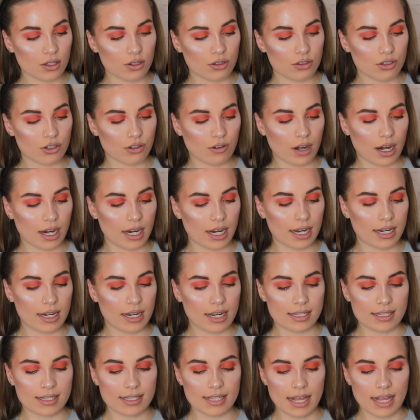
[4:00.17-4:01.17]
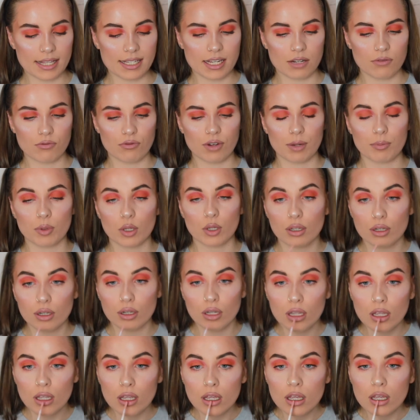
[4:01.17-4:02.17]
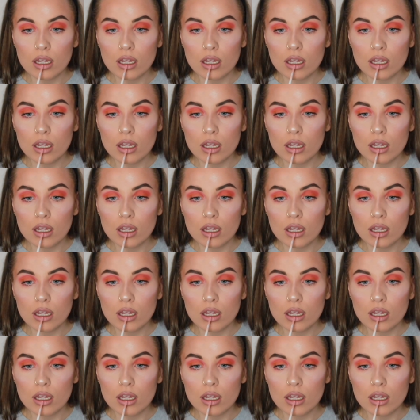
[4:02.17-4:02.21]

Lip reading: Lingerie in Satin Ribbon.